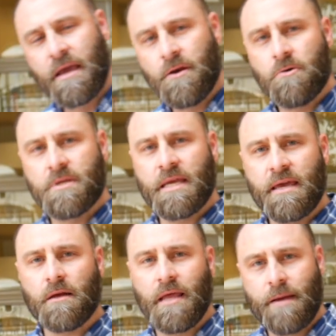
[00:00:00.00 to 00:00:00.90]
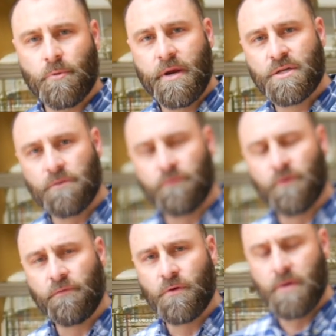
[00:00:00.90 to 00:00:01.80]
and HODINKEE collaboration
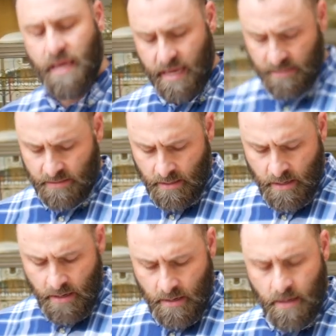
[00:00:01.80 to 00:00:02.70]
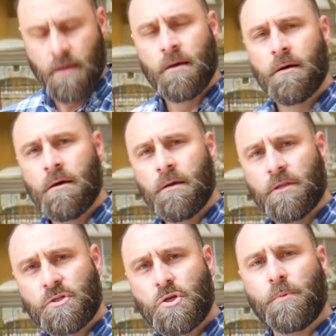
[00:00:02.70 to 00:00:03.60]
for a few days,
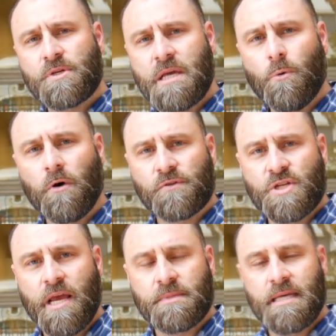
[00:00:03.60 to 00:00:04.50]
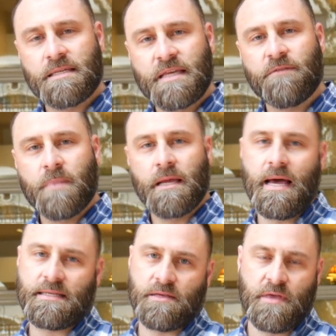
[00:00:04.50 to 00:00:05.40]
the Super Seawolf GMT has given me a
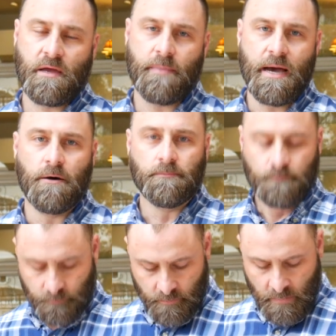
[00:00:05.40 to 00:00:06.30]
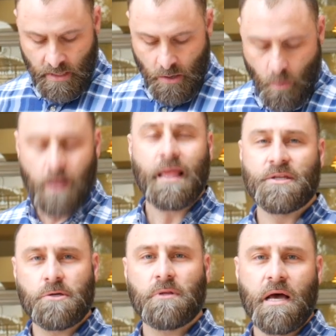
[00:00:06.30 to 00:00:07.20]
lot to think about. While I
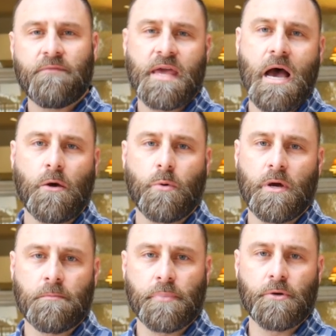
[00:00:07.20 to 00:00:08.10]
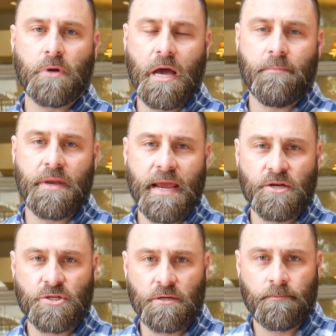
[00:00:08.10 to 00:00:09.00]
do love the aqua and blue
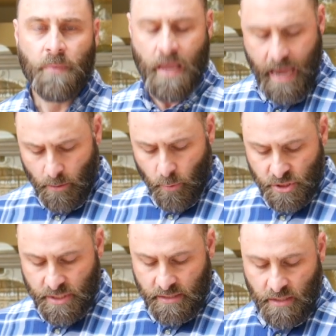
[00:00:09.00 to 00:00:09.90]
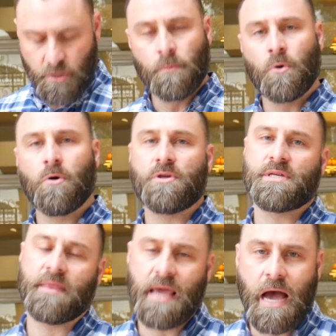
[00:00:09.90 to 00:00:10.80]
combination, I wish that the numerals
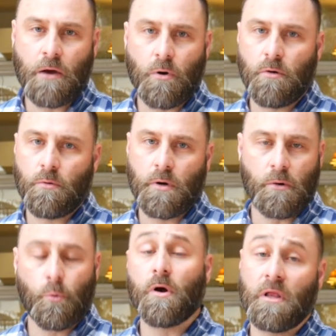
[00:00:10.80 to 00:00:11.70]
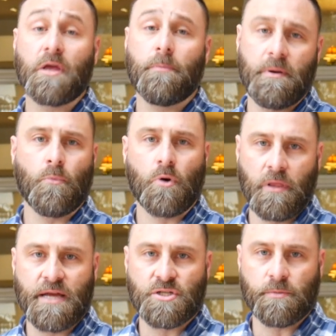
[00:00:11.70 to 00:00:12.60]
on the aqua were a little bit more
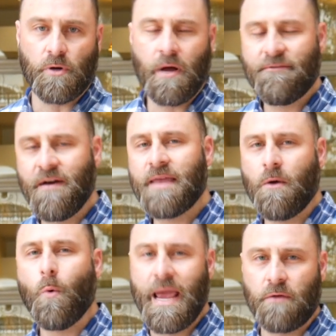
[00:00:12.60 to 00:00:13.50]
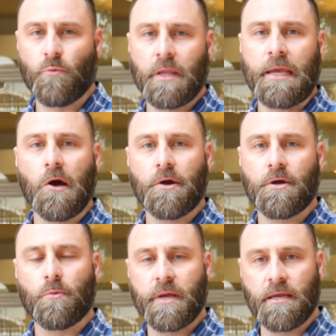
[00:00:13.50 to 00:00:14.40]
legible. I find the white really hard
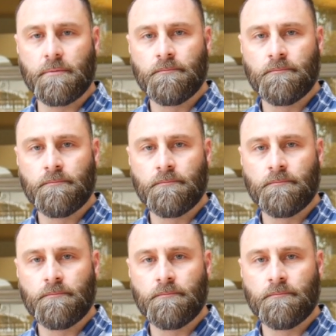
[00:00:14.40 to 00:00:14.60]
to read.